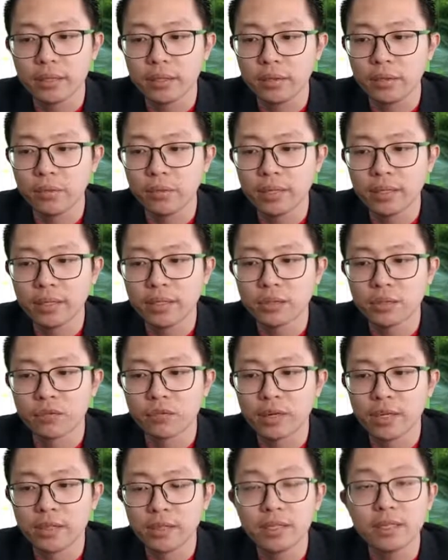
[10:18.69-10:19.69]
He want us to
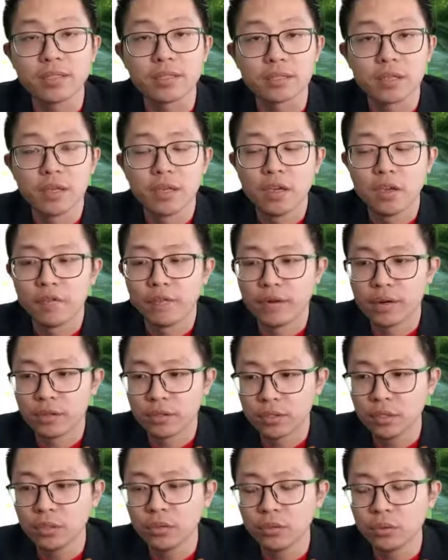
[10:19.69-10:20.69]
find this.
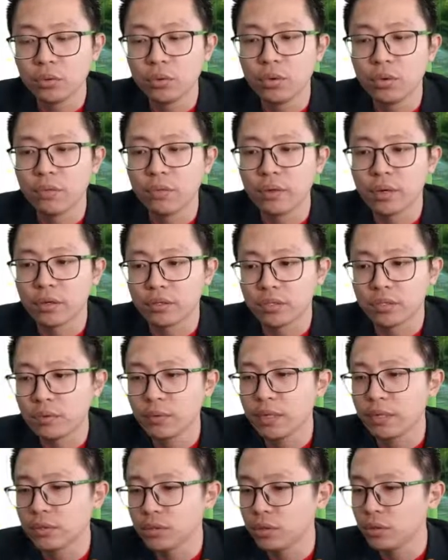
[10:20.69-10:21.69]
Velocity 2 over velocity
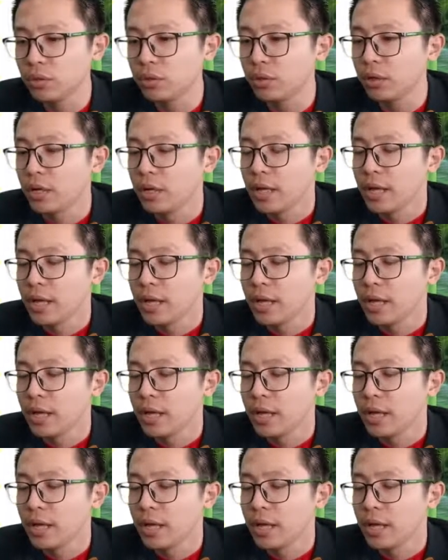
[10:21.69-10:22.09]
1. So,